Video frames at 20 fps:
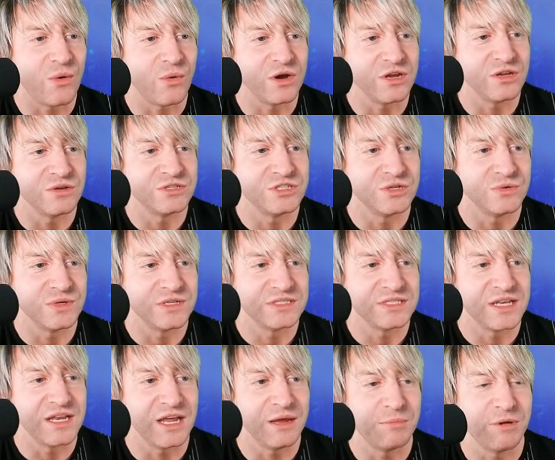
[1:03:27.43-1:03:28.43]
Are You Doing
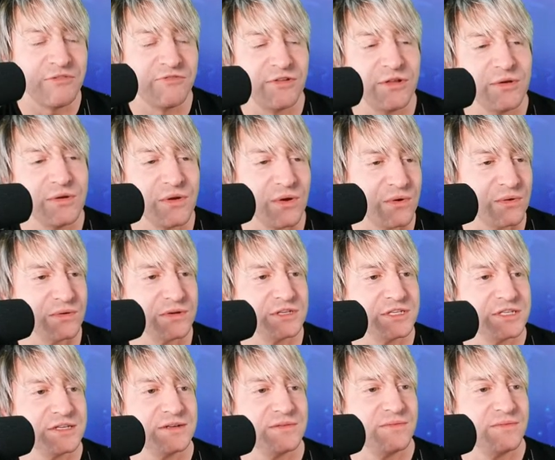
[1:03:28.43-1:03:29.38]
Today, Buffalo Gold.